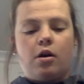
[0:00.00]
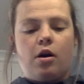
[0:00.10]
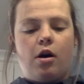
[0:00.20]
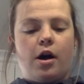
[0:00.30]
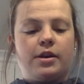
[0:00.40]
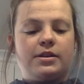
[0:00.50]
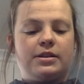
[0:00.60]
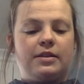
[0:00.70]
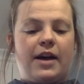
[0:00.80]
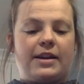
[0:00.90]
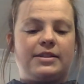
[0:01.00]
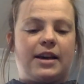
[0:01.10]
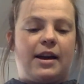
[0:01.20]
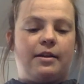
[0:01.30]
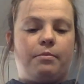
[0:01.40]
onto that
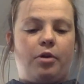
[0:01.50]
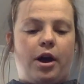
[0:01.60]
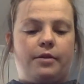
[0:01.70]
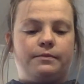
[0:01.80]
side of the bread.